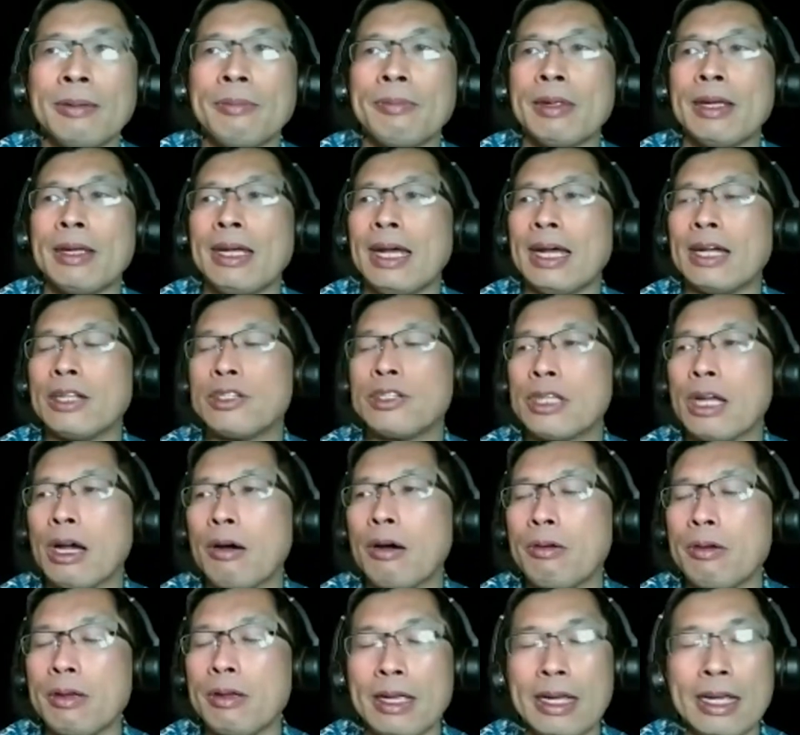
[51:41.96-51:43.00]
And
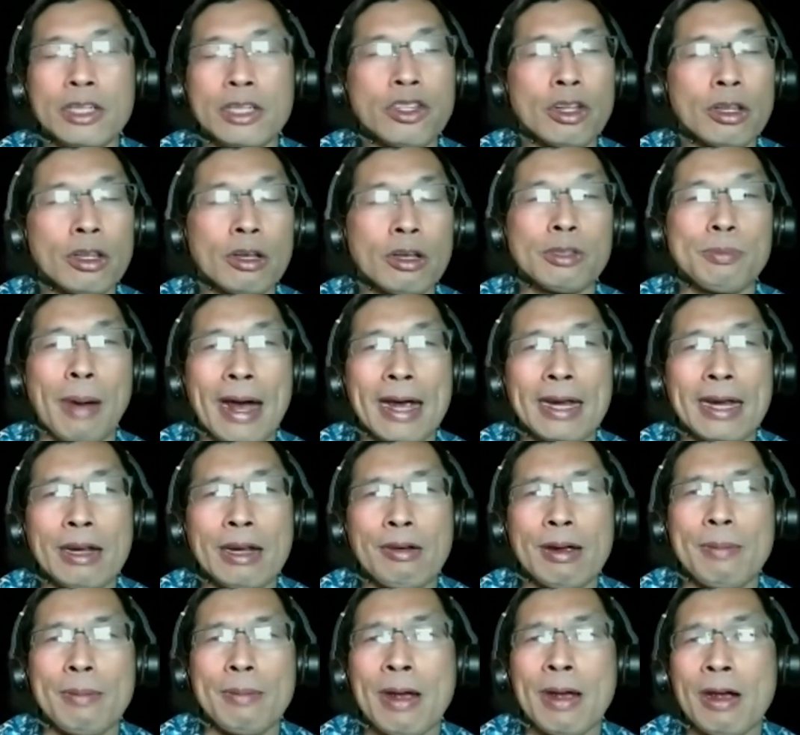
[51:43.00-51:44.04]
so each of those
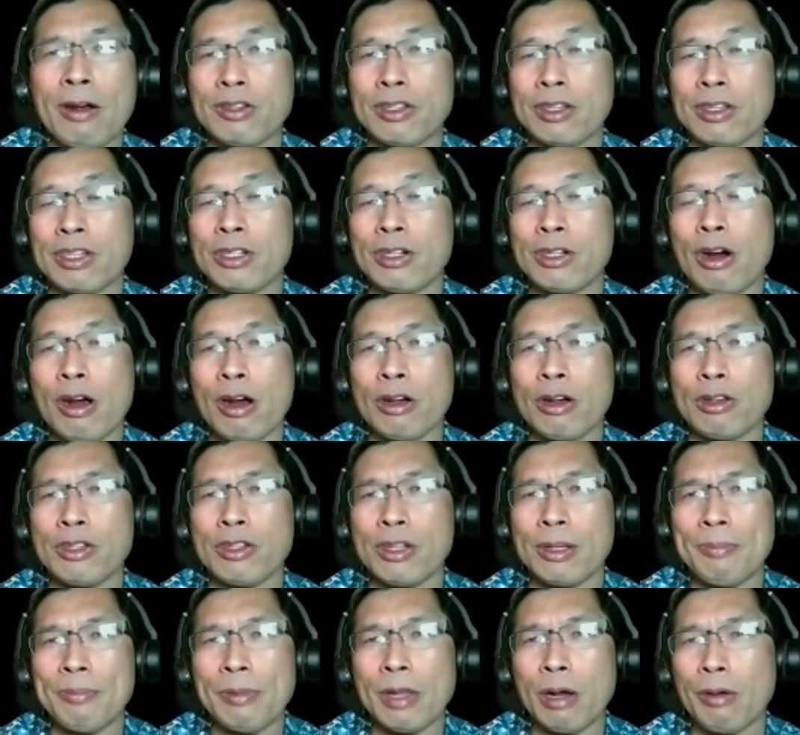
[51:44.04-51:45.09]
binary pairs of stars
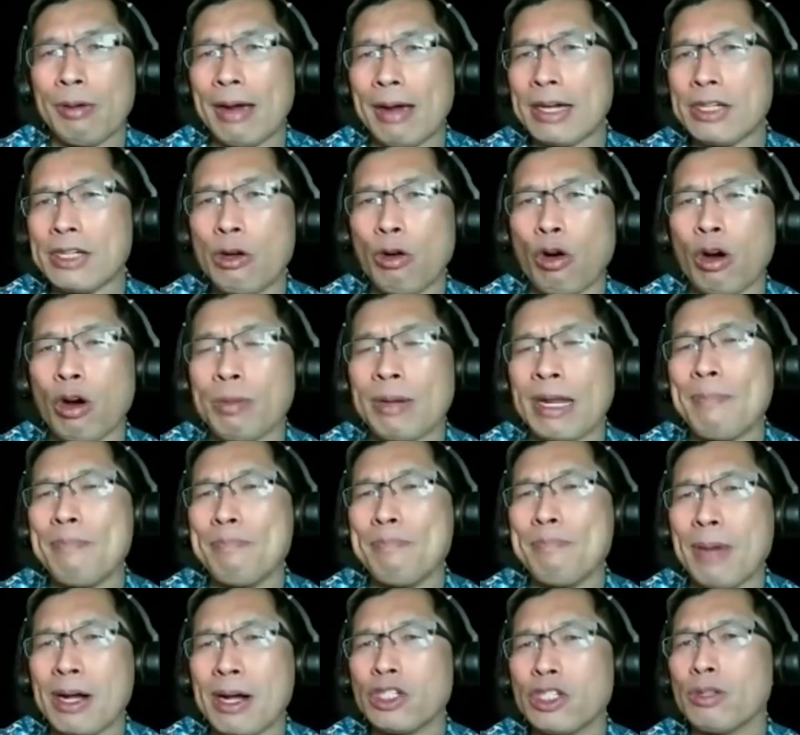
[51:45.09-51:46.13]
were actually orbiting
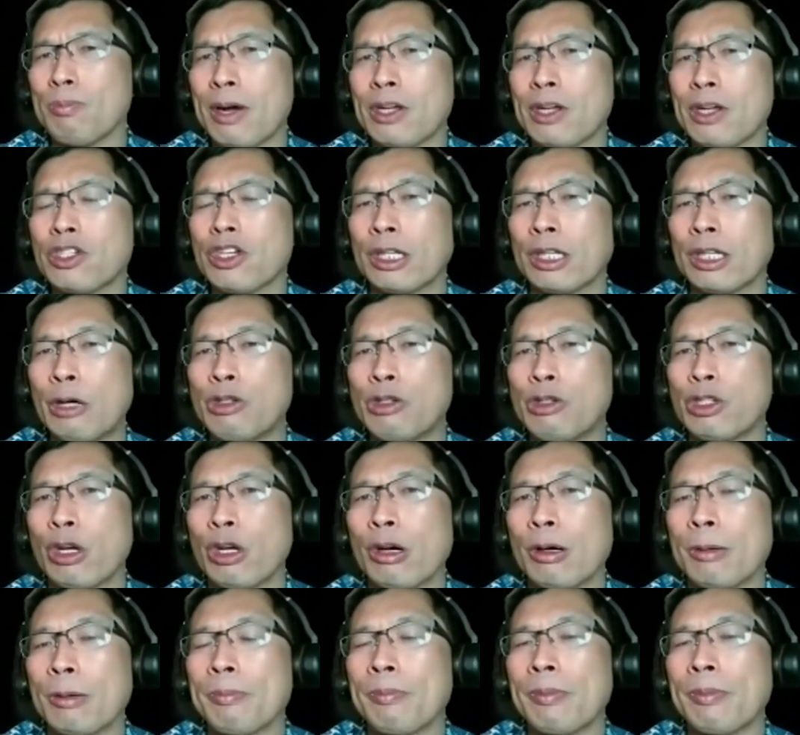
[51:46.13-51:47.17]
much, much
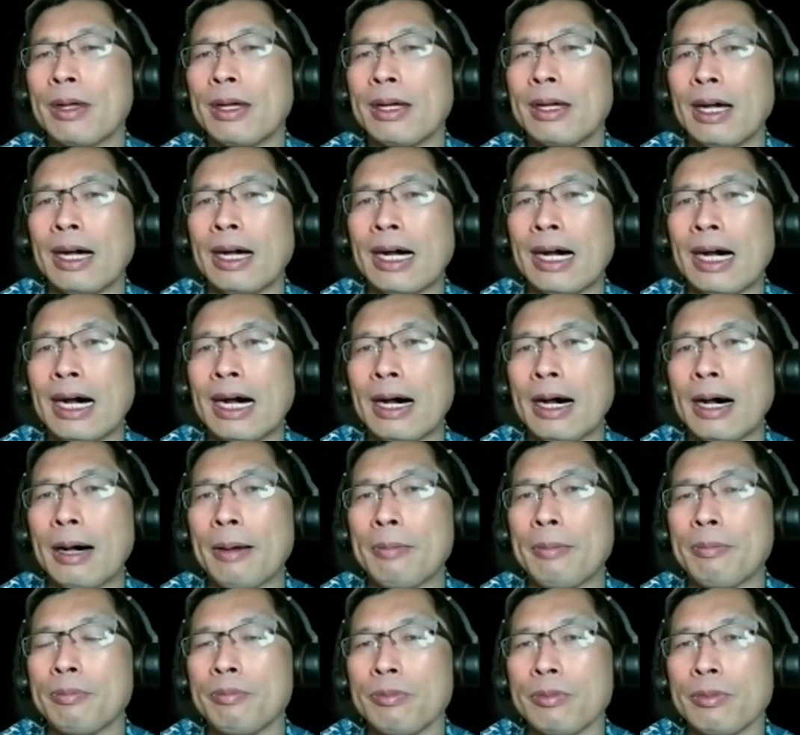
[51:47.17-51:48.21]
closer
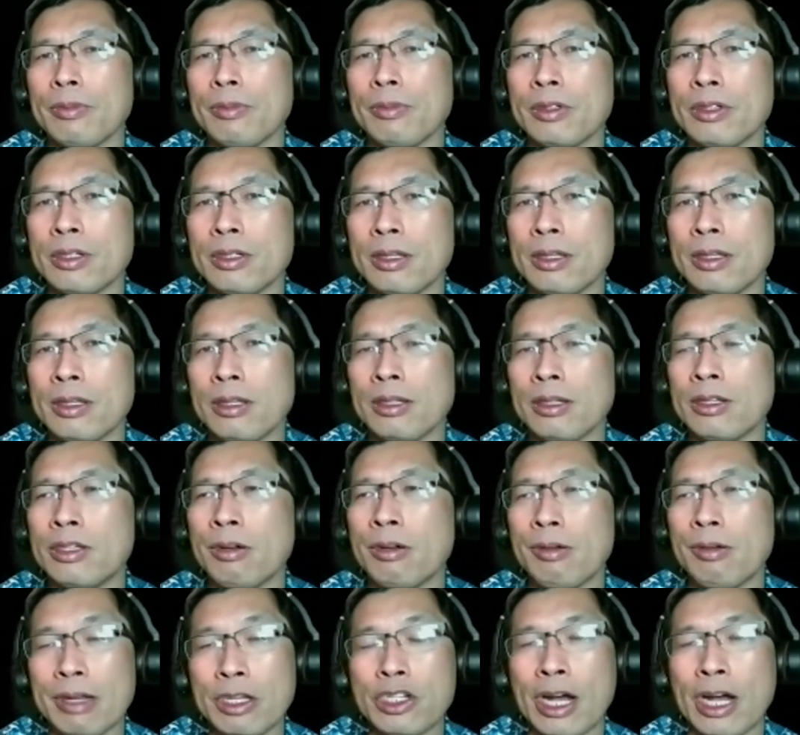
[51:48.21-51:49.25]
um, to
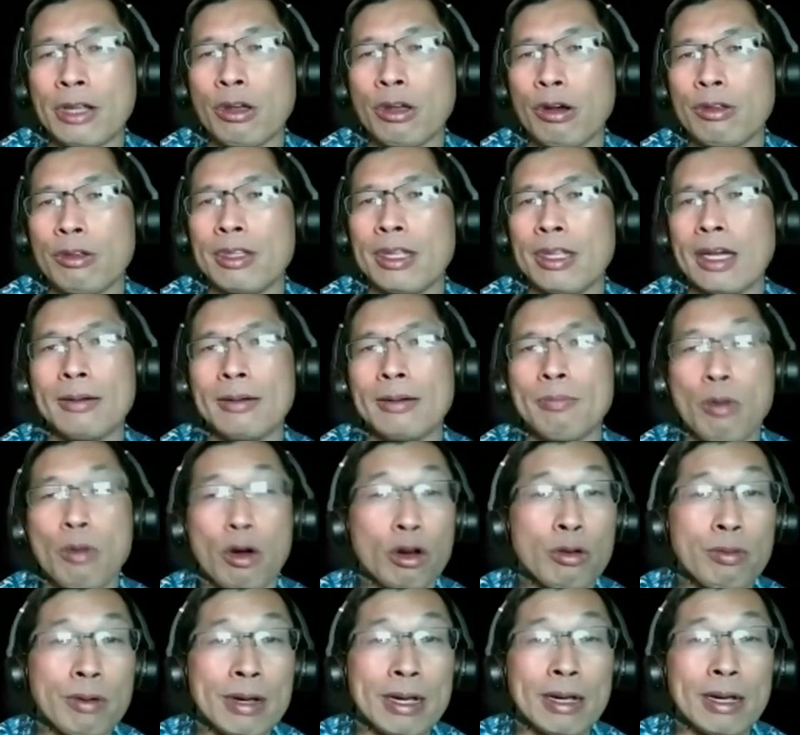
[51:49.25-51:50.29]
each other than
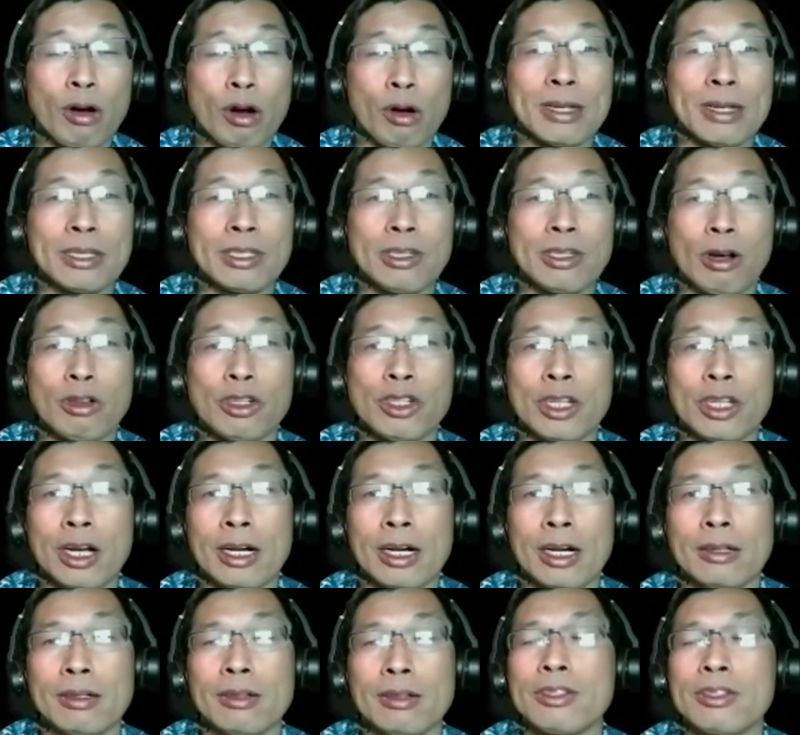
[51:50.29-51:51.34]
Mercury orbits our sun.
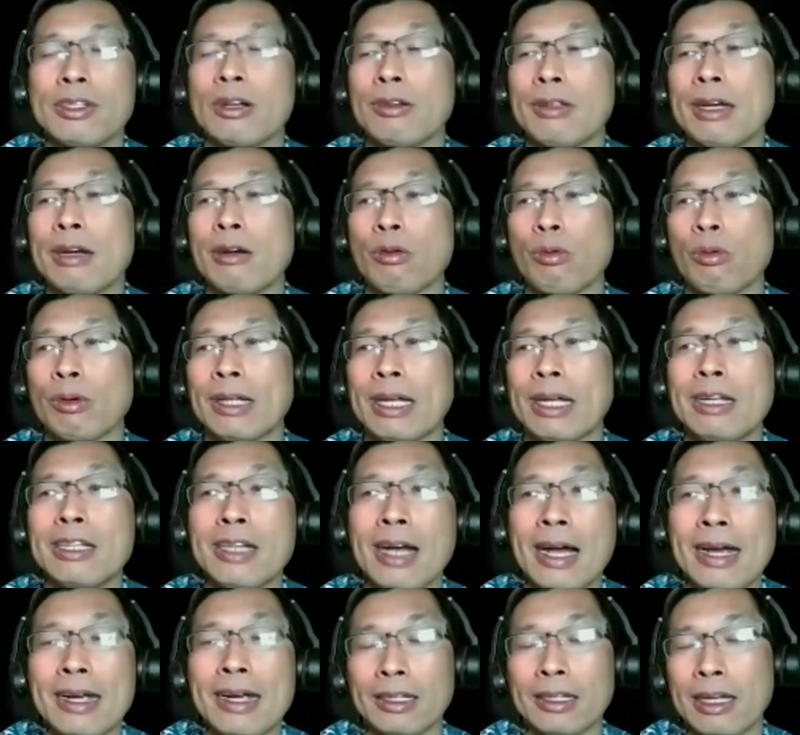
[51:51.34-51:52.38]
So they were really
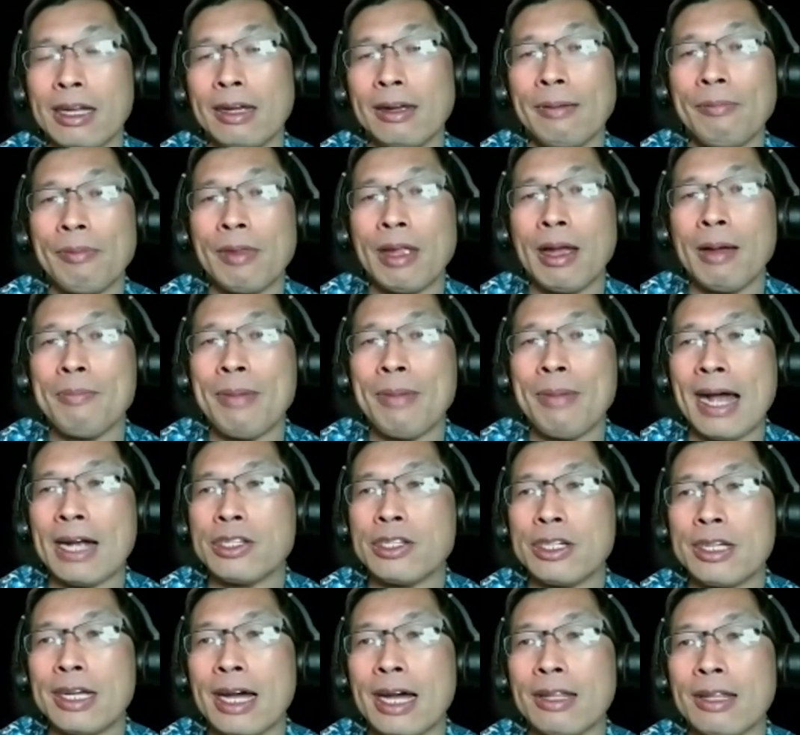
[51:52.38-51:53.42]
tightly packed
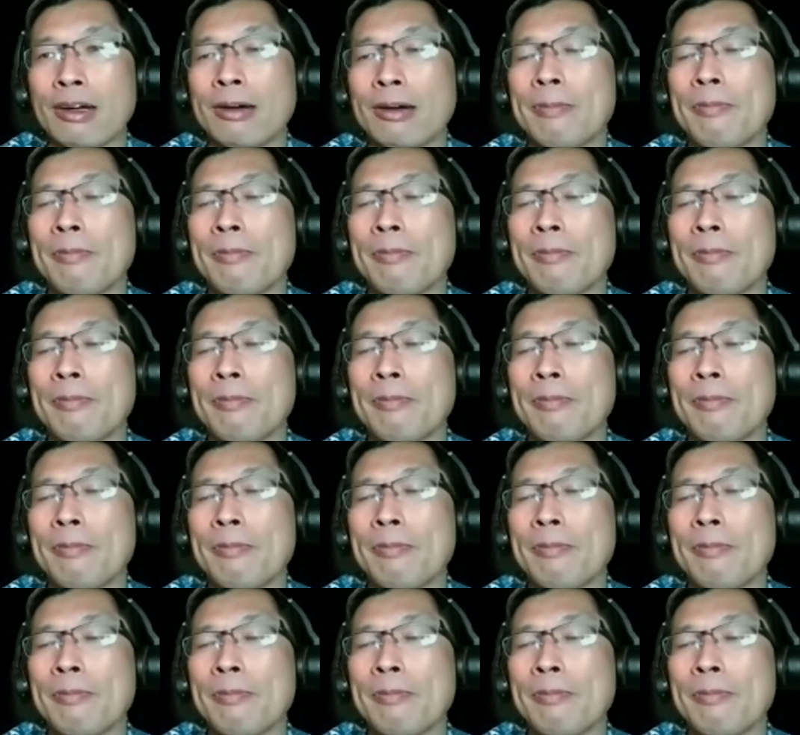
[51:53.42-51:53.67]
together.